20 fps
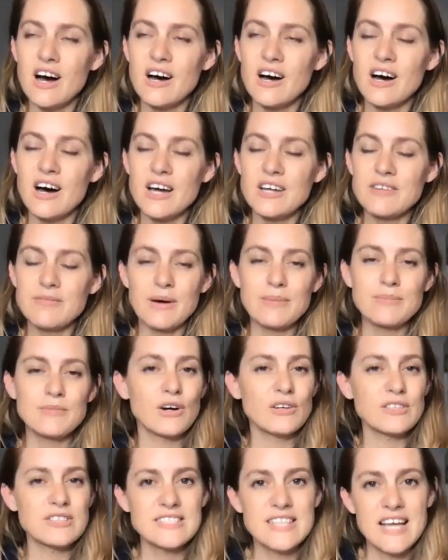I'm
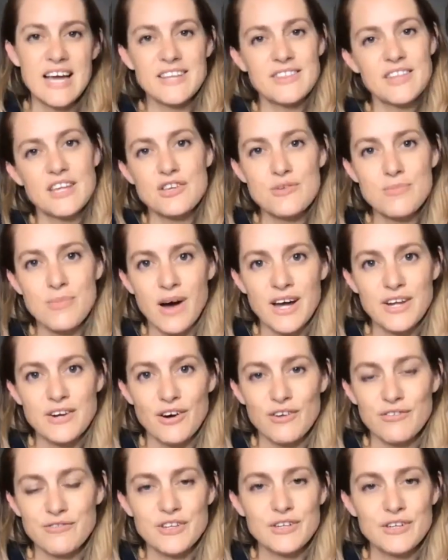not saying that you might
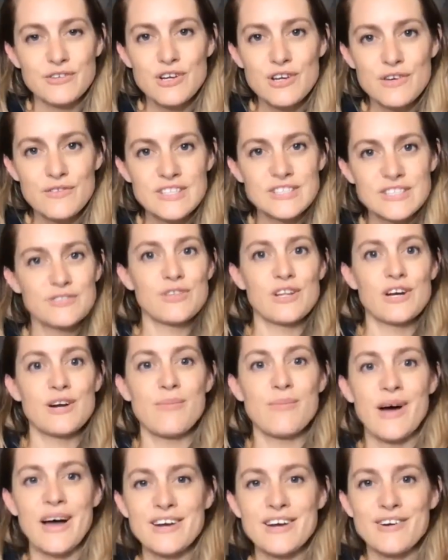not feel nervous or that it
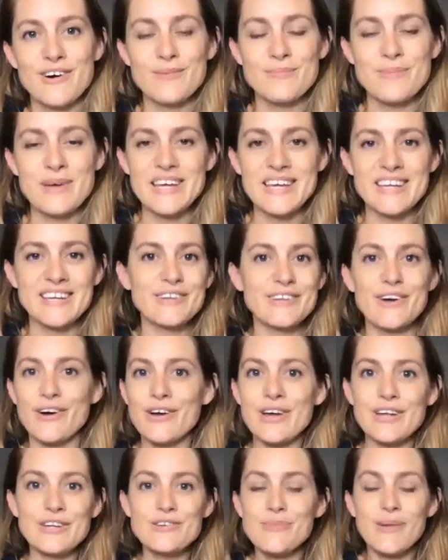might not be,
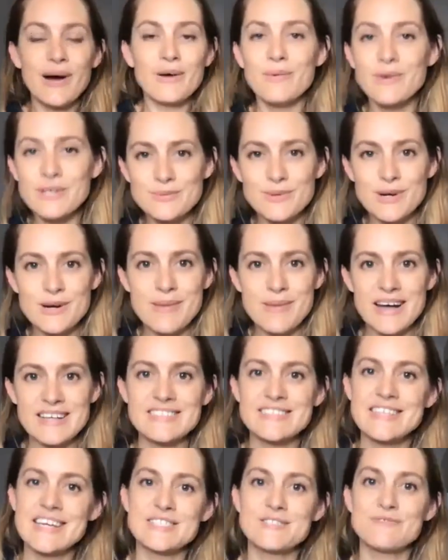and you might want to wear a
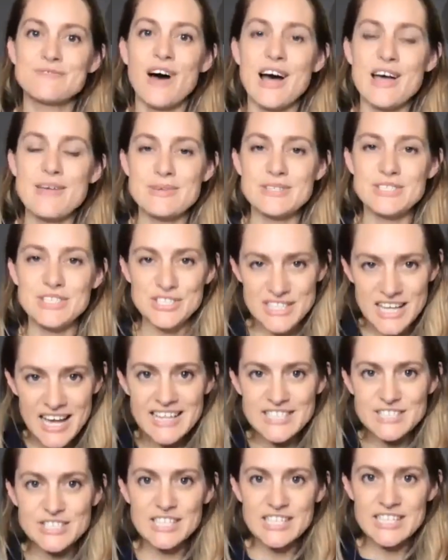mask, that's fine, but just
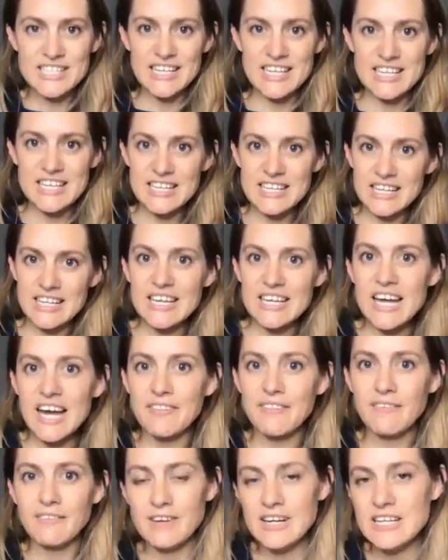actually legally.
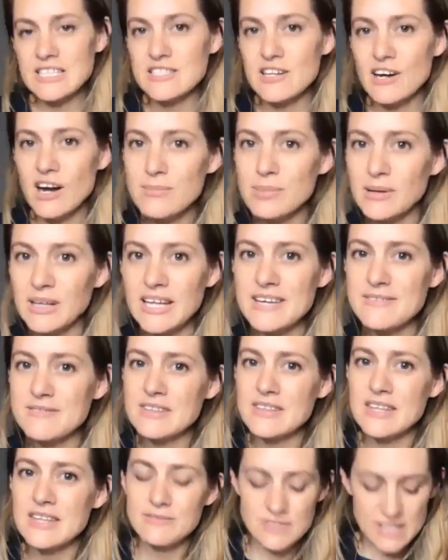And the reason I believe
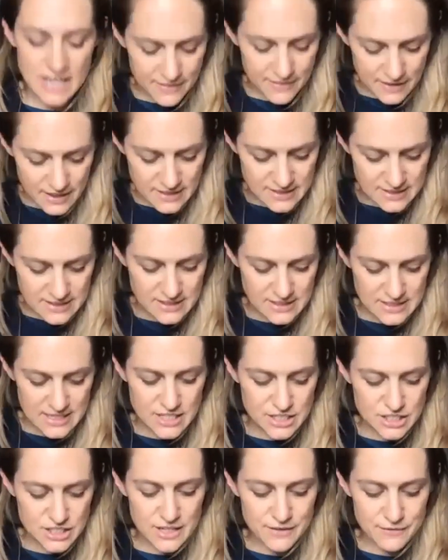that they've done this, there's
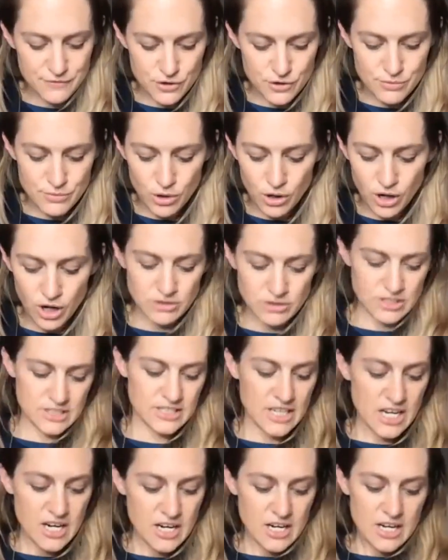actually a few more. If
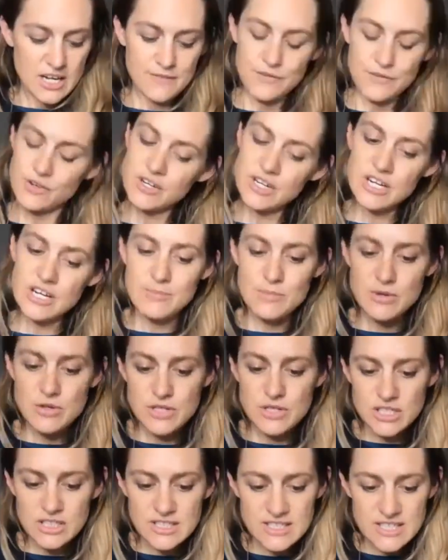you're in an
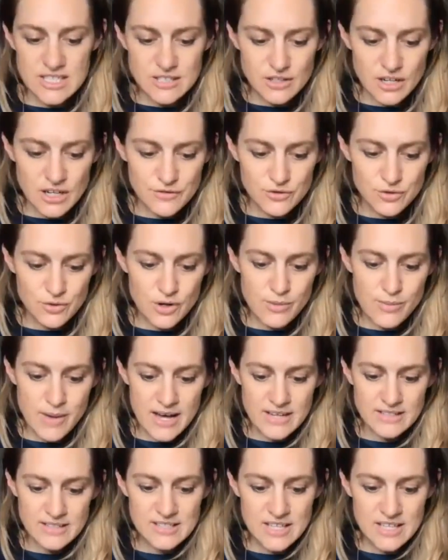emergency, you don't have to wear a
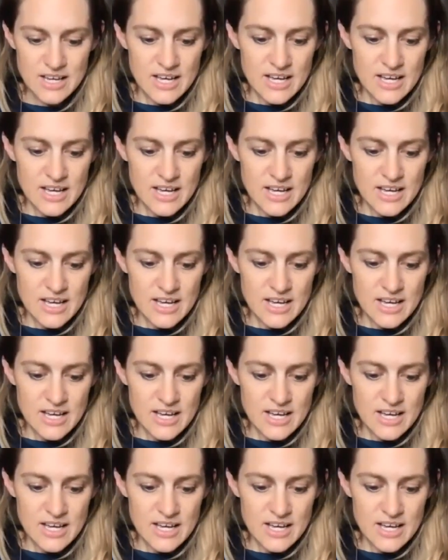mask.